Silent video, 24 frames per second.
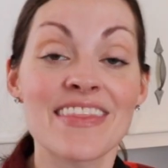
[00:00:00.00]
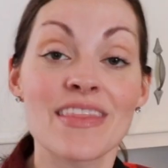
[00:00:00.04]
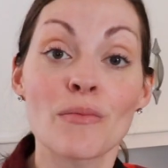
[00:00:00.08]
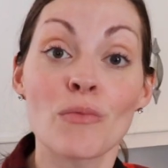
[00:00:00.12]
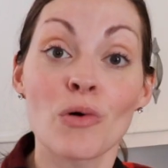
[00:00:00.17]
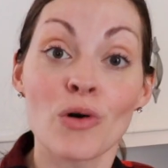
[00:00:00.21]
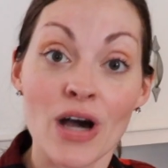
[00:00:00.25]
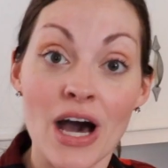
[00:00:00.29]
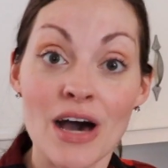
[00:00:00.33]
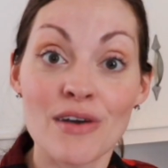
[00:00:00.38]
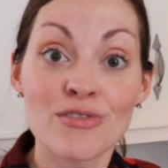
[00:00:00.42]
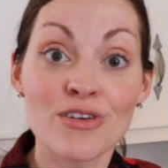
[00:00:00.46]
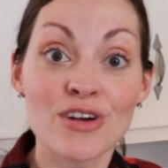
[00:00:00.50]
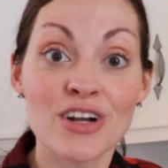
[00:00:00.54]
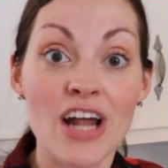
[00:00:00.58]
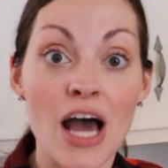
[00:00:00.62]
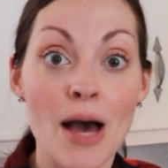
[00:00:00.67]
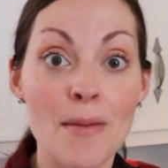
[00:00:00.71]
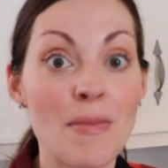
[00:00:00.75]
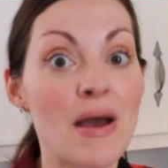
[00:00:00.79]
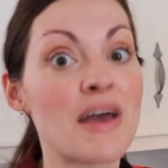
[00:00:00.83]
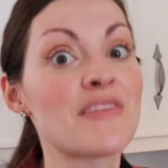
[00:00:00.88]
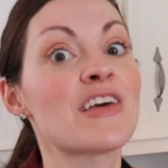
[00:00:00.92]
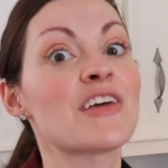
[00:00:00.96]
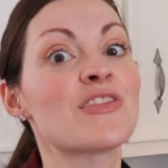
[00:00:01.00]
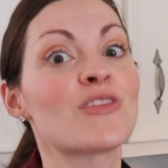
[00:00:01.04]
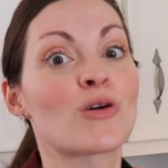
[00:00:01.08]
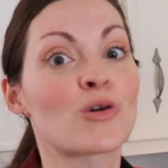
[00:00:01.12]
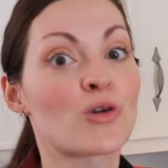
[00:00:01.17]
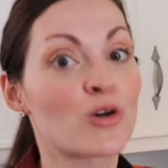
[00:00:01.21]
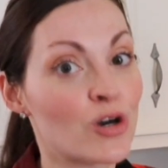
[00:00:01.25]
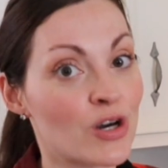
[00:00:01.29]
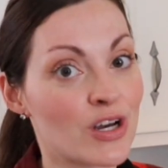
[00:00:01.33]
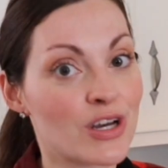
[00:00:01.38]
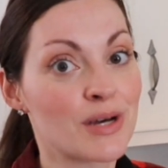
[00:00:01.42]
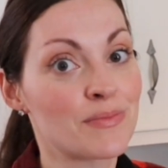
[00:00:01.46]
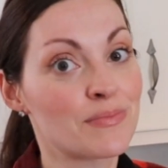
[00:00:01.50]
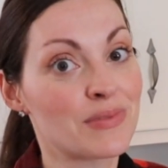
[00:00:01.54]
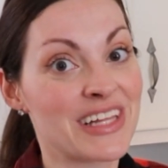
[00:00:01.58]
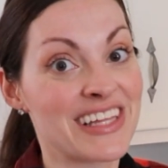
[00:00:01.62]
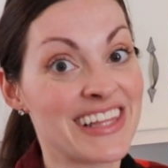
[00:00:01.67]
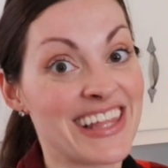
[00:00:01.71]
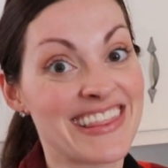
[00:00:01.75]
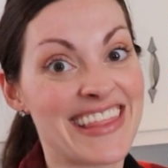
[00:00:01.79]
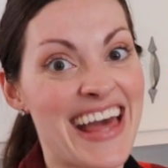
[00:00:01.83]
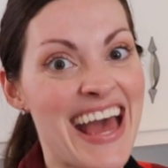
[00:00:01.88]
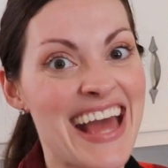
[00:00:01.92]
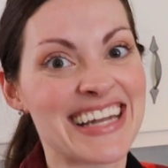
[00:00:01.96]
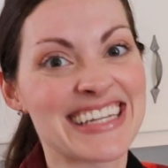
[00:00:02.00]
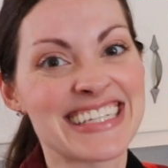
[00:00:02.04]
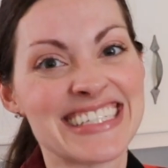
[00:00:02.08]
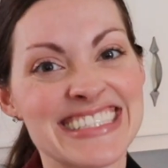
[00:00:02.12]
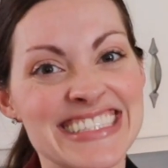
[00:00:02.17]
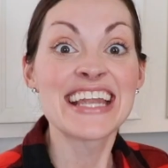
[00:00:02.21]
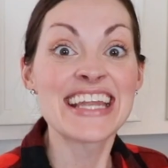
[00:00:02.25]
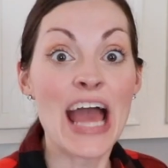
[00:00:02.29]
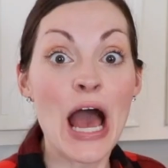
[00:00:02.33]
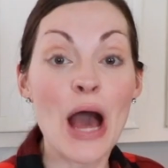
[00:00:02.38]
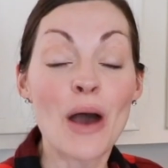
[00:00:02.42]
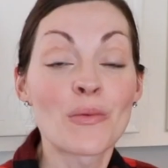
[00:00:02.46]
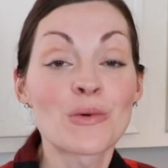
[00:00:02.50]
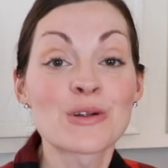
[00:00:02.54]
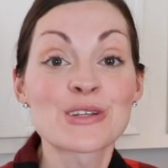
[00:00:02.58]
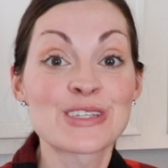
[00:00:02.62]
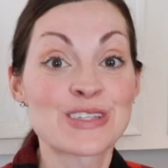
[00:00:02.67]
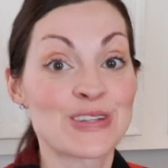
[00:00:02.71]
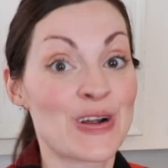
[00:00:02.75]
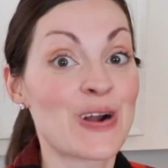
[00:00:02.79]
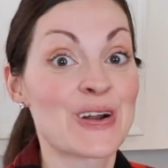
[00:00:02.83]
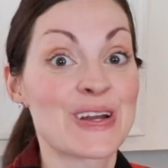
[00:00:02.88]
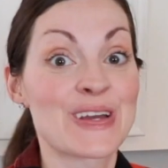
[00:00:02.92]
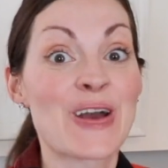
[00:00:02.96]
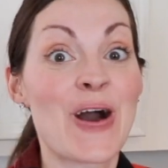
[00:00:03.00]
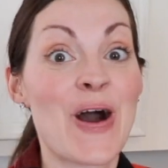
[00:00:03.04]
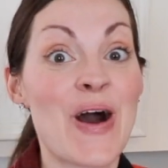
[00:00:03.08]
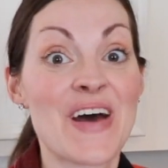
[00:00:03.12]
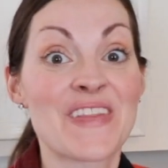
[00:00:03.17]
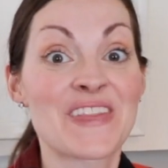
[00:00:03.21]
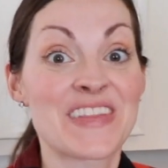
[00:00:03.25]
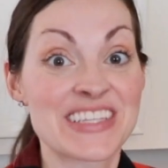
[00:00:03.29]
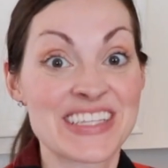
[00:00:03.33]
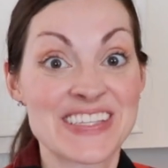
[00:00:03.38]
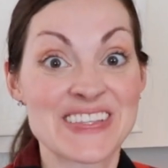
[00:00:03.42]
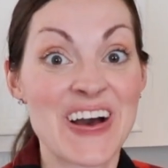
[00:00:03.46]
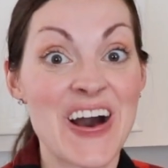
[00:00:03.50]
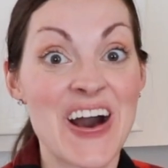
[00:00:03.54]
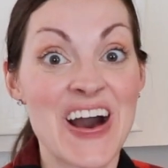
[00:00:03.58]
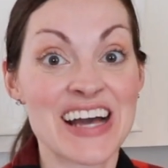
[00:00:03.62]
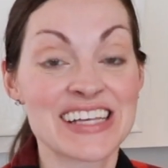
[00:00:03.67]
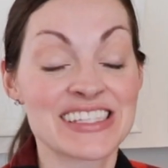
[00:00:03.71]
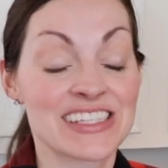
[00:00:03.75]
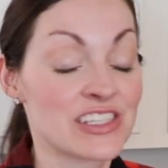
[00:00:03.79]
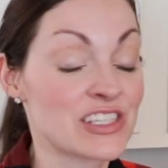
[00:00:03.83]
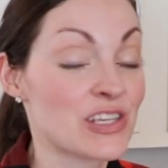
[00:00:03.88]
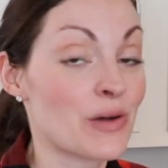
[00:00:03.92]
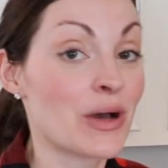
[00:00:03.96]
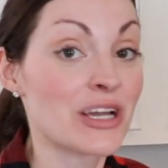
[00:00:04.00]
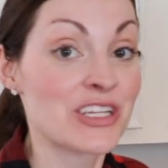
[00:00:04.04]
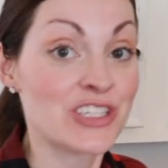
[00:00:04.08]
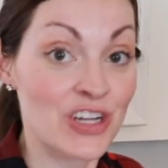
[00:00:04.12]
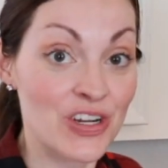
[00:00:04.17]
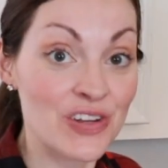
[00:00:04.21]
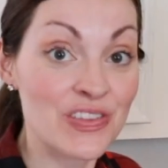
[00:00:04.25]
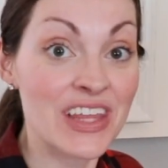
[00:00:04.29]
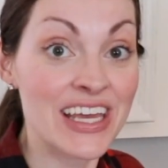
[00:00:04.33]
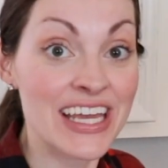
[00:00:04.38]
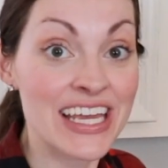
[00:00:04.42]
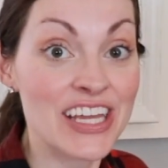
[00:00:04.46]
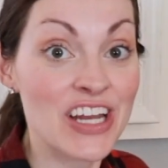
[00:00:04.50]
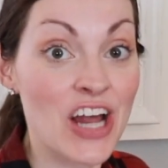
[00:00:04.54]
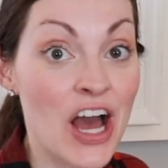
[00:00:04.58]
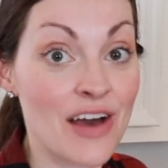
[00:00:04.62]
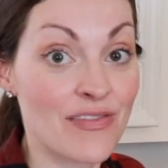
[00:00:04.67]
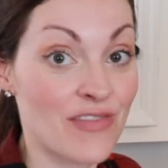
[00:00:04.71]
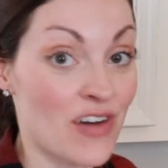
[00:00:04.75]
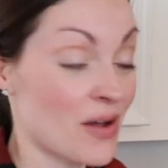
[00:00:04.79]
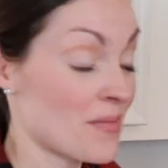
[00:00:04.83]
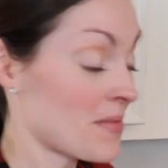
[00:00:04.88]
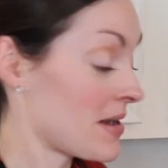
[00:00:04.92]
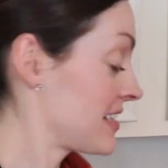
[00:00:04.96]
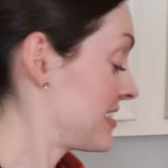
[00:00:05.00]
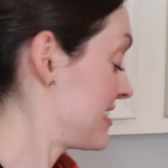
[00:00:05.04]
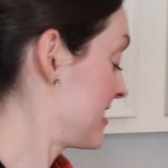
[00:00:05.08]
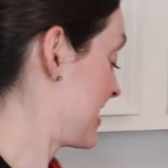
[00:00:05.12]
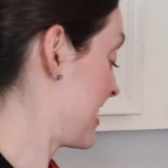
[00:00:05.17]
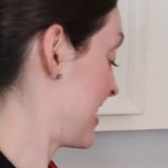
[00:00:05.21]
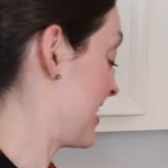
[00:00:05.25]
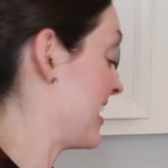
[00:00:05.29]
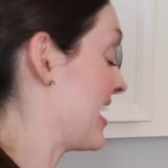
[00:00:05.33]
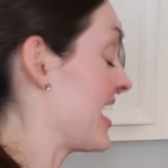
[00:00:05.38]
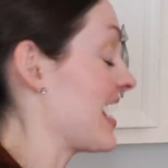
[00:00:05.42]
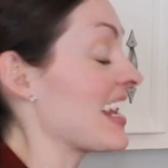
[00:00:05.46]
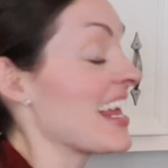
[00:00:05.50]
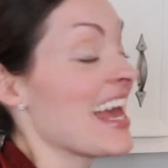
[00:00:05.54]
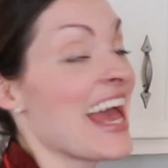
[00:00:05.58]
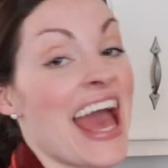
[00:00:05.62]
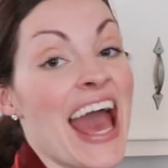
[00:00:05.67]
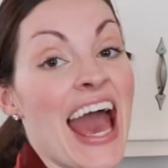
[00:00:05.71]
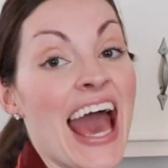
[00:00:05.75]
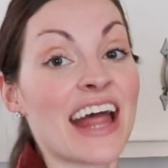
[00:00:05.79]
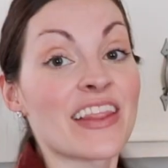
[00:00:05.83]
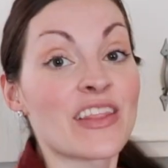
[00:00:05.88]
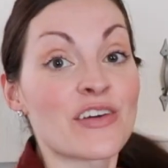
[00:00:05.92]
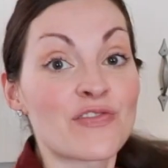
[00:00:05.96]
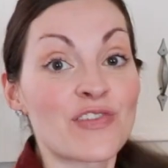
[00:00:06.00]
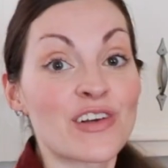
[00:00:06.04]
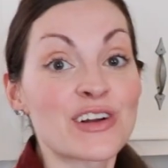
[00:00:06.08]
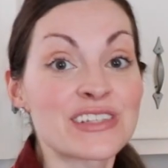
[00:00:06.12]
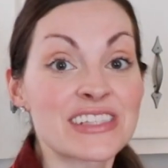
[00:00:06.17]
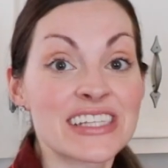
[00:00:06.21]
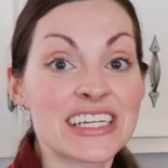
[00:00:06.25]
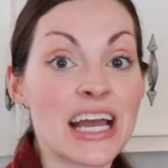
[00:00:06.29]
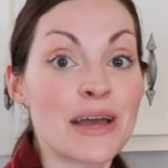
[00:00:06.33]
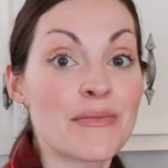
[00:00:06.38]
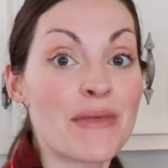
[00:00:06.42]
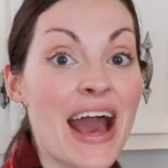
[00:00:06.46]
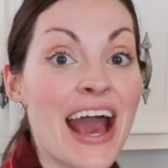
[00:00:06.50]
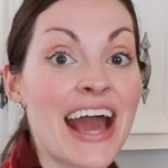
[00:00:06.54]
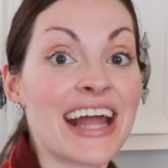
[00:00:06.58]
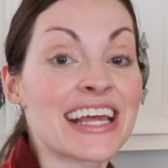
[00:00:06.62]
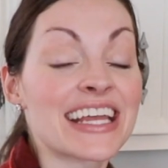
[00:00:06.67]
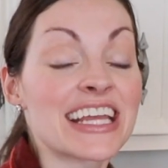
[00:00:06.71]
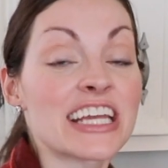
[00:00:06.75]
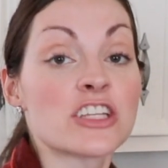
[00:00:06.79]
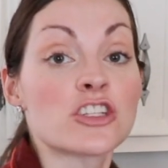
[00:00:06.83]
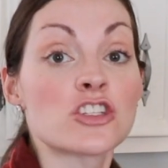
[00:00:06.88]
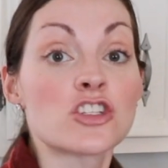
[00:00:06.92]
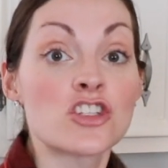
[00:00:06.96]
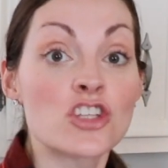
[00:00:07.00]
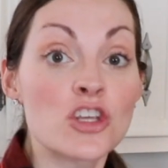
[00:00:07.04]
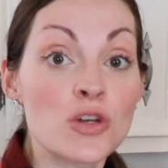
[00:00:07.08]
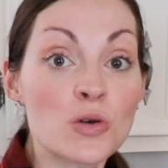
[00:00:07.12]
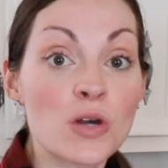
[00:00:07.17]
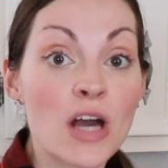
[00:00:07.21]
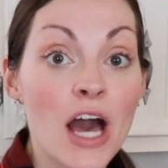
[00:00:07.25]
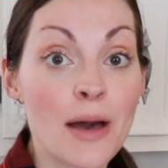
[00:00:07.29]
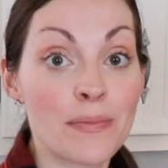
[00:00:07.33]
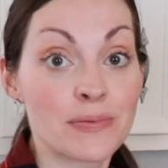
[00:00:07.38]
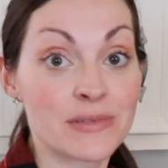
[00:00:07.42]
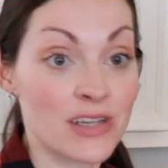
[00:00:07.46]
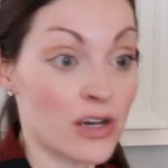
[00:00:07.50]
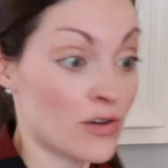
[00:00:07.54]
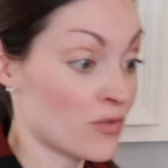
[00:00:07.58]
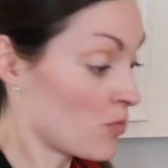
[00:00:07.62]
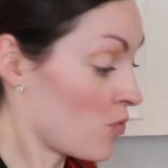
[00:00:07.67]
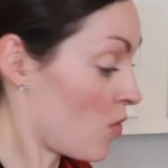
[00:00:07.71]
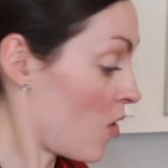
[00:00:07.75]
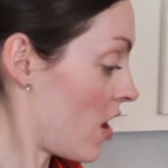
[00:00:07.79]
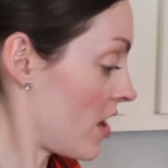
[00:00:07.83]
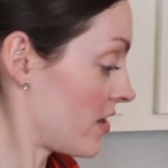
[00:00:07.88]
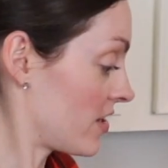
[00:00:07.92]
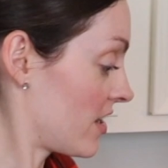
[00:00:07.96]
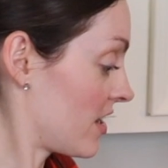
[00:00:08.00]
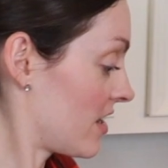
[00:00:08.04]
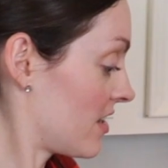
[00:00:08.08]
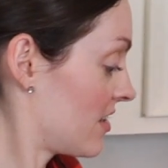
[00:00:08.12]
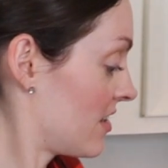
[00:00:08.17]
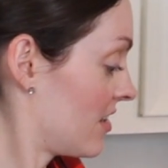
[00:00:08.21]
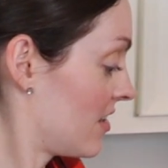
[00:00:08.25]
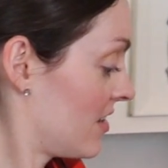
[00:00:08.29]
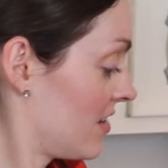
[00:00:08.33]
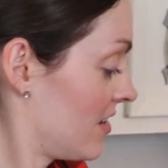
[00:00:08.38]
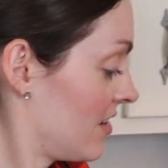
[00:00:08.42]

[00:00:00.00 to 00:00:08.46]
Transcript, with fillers: And then we'll cover it up and then they'll cook completely then. Now we're starting on the sauce. So I turn the heat off on my skillet and the first thing I'm adding is two cups of water